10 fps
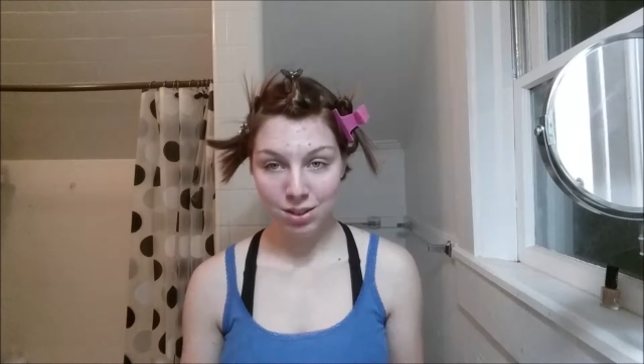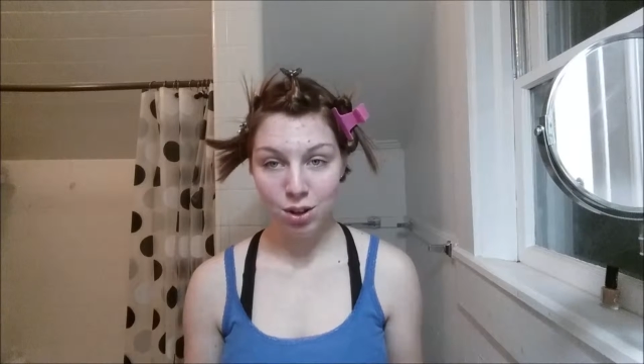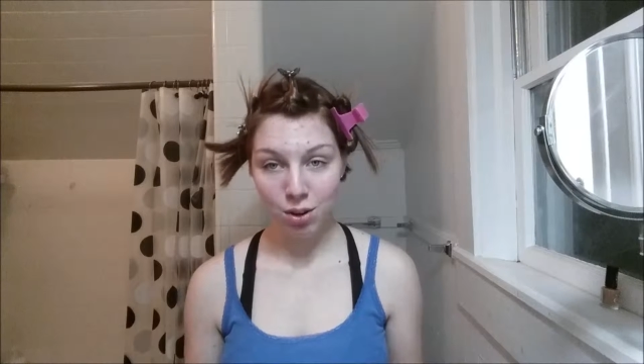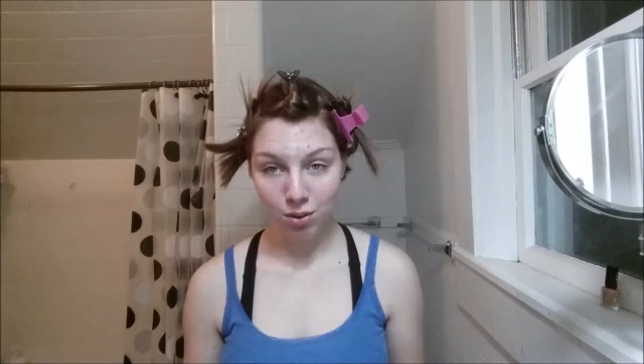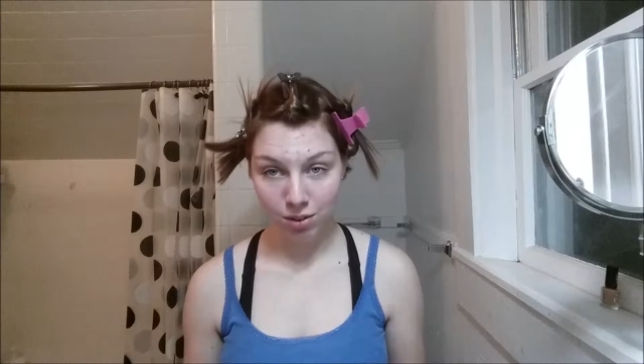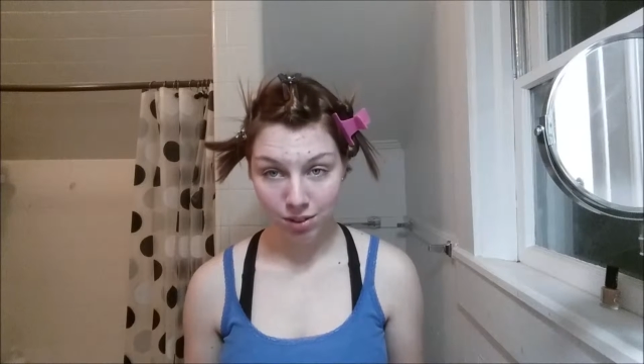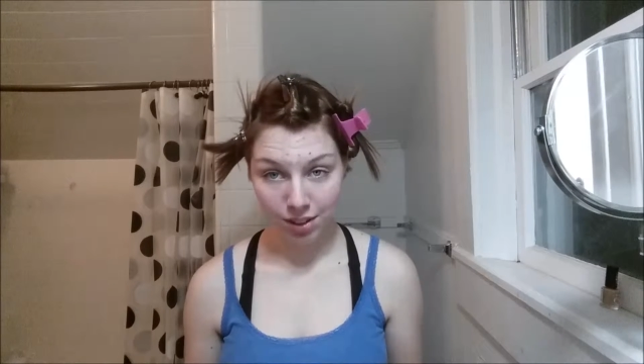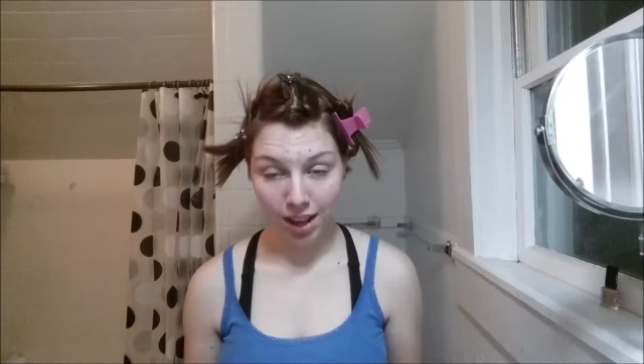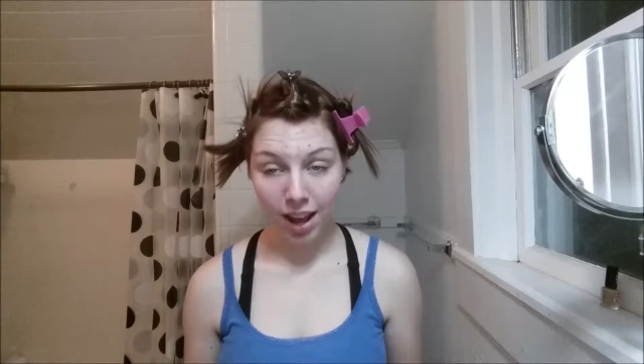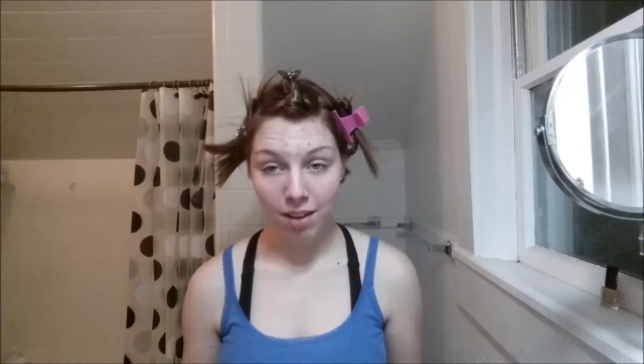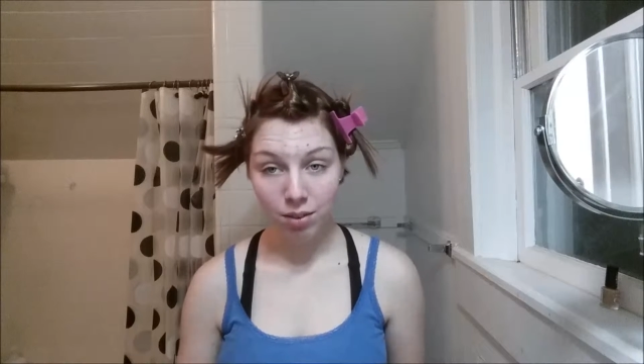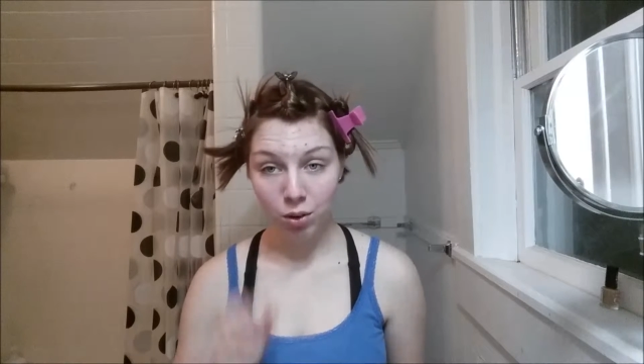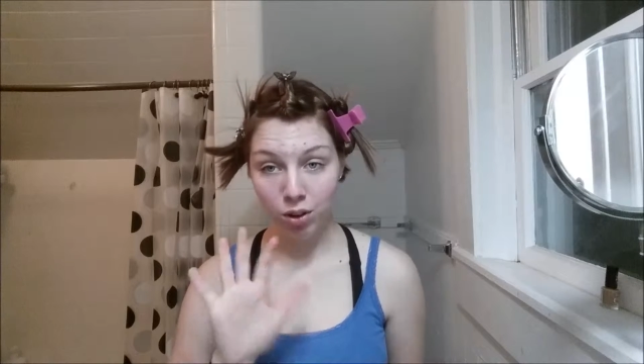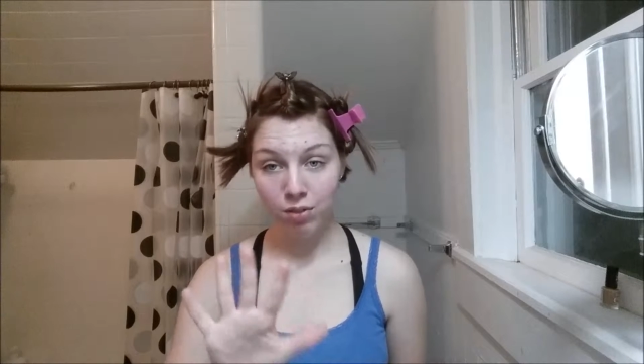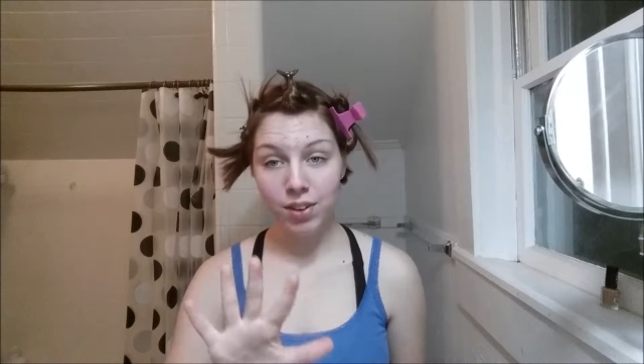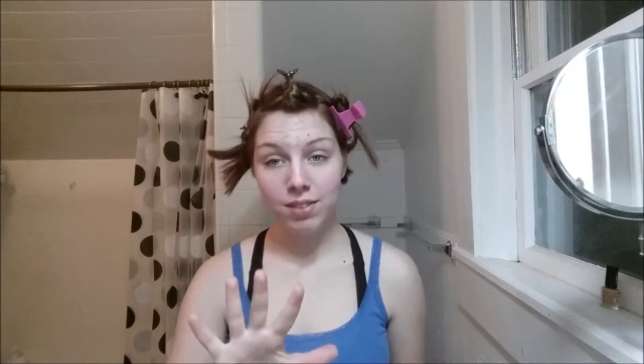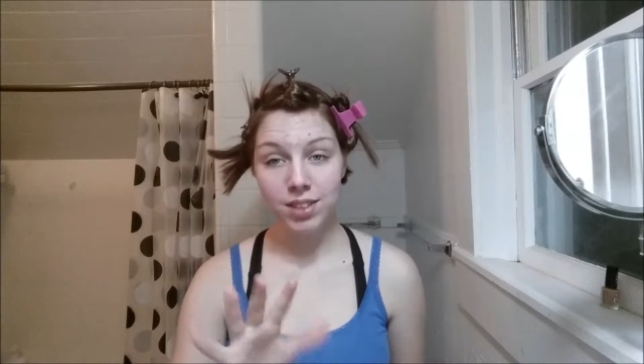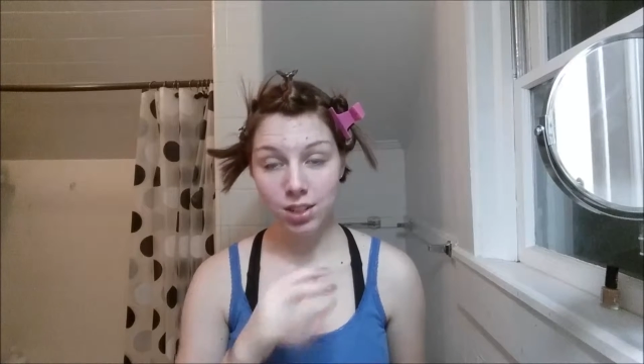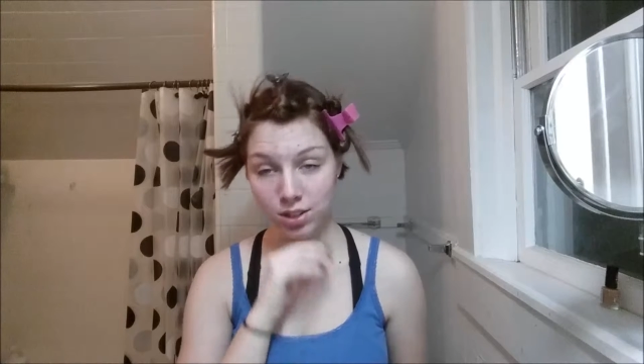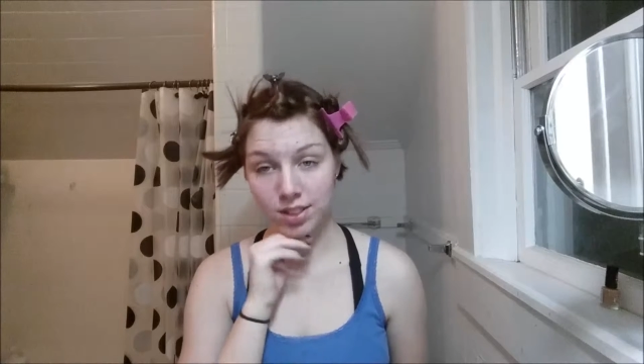So, I have a total of 5
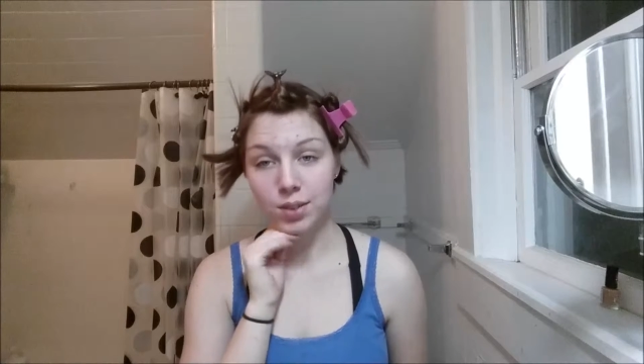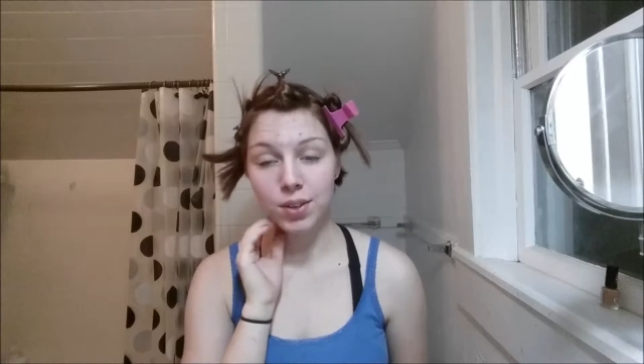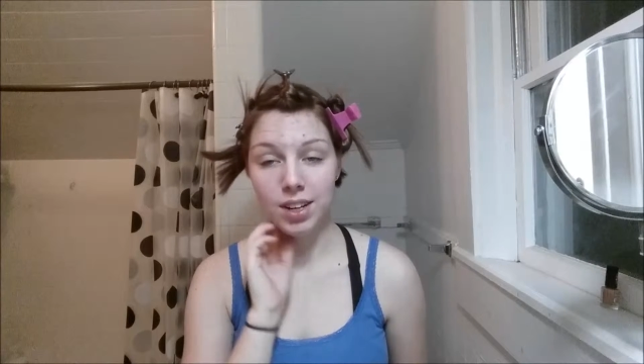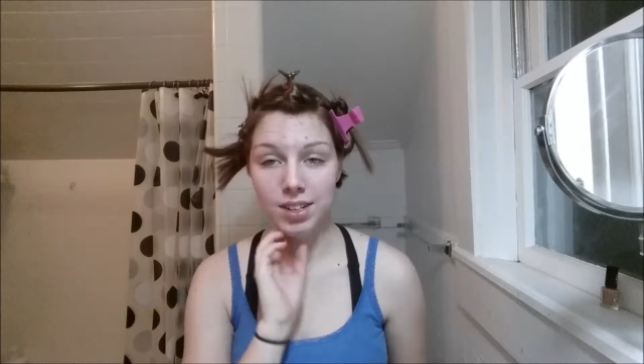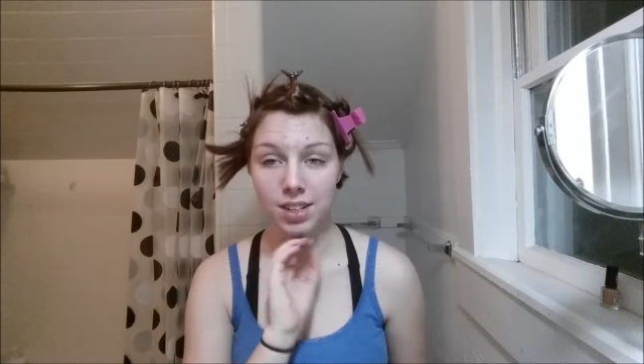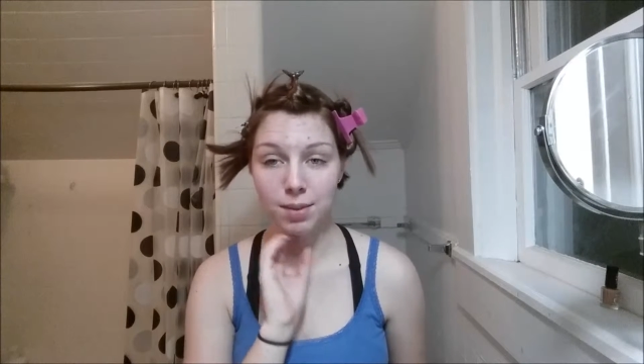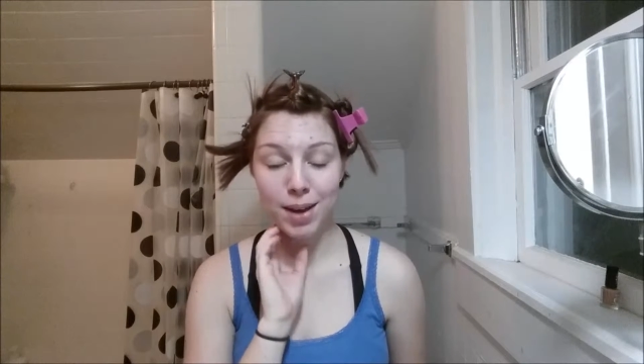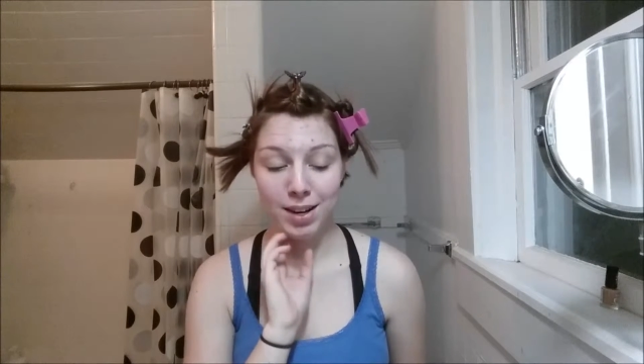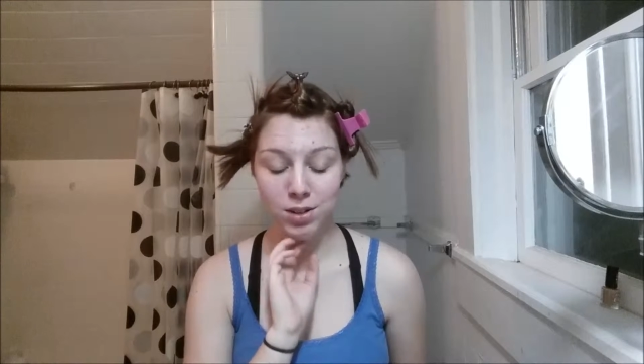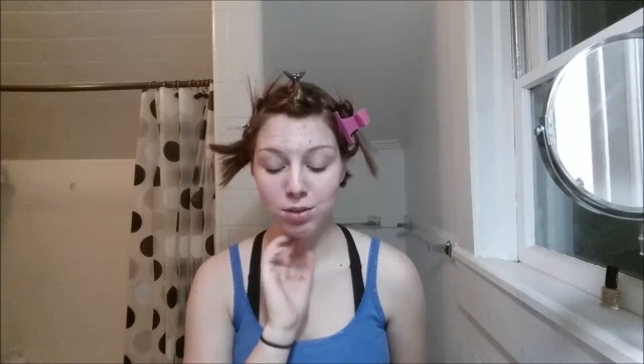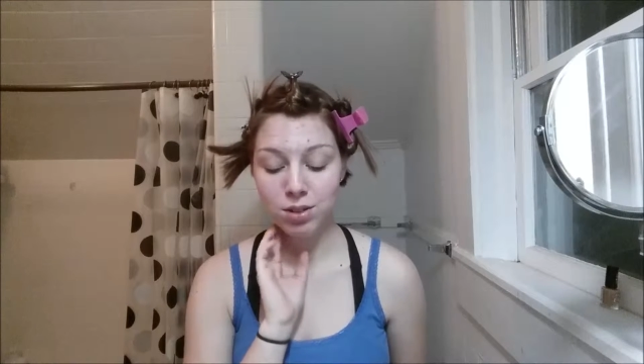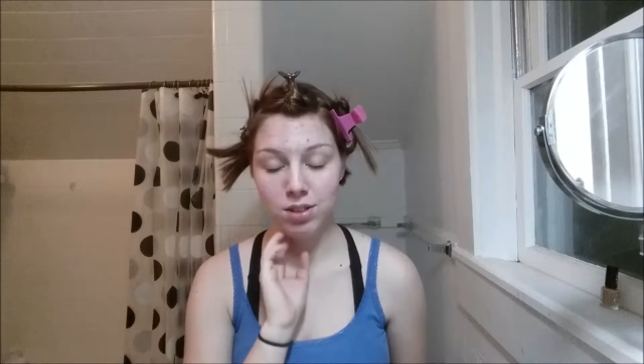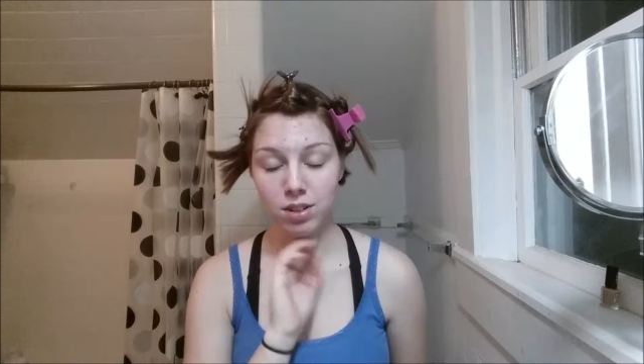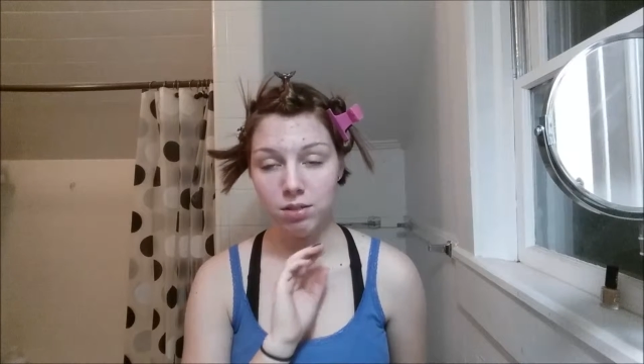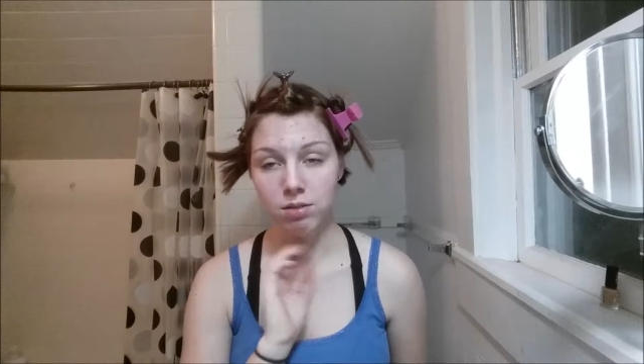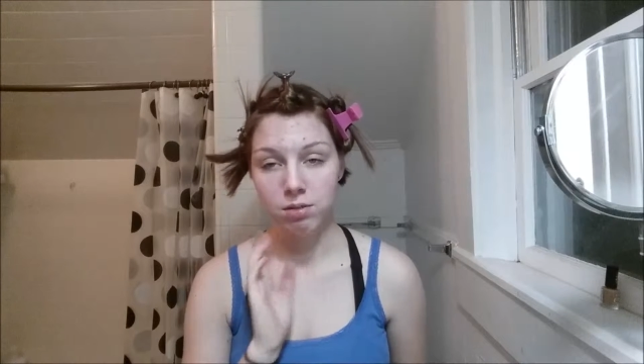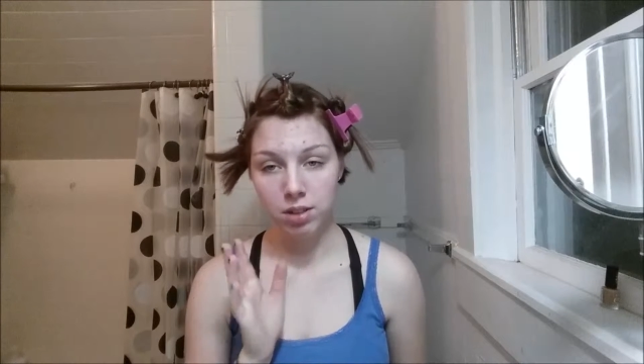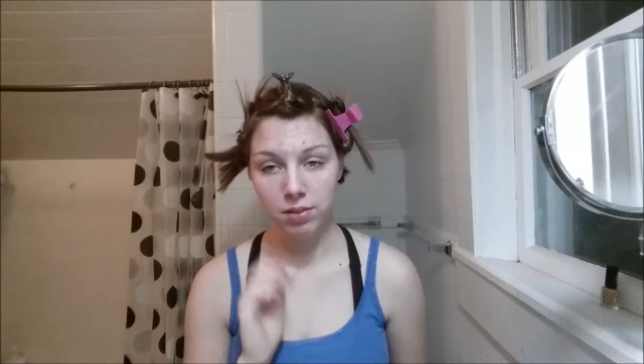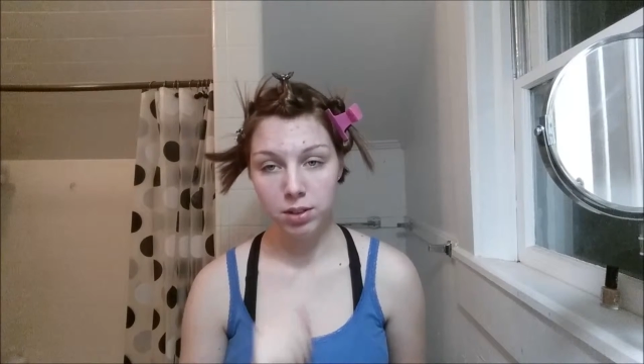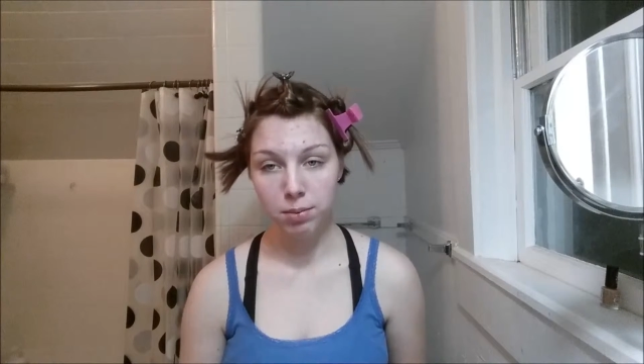sections. I went ahead and did the back 2 because they're
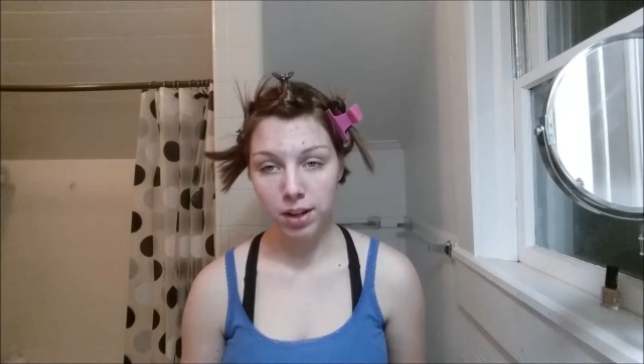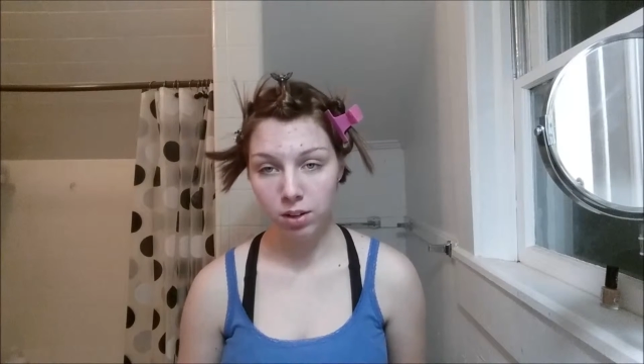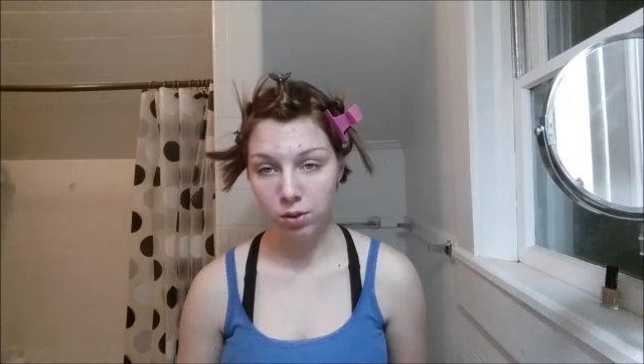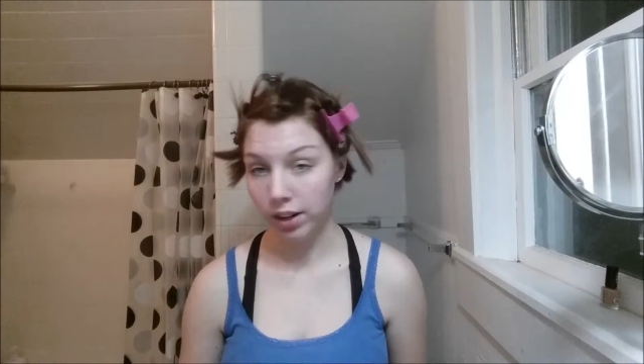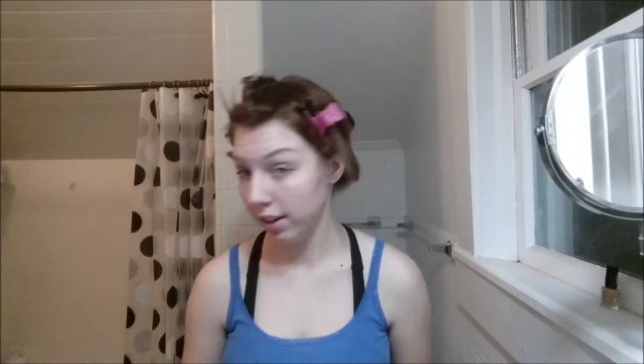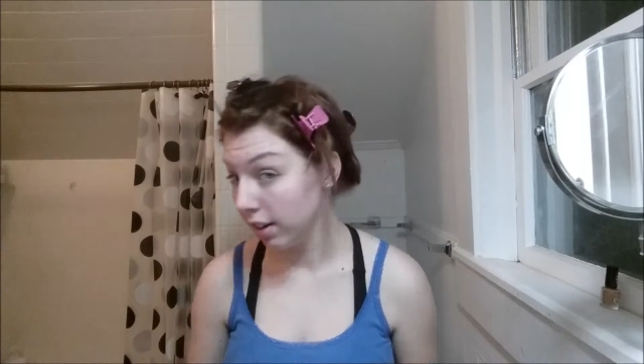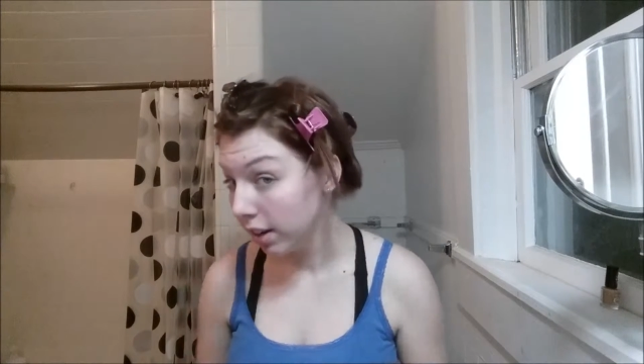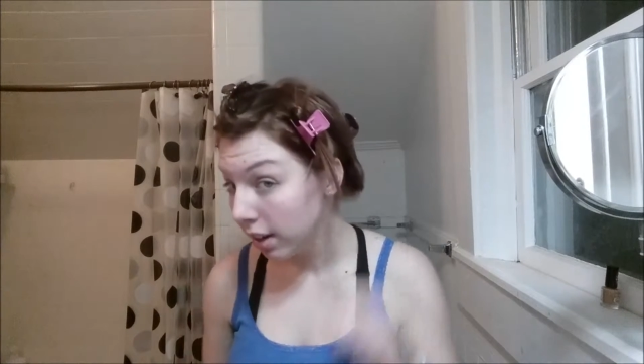self-explanatory.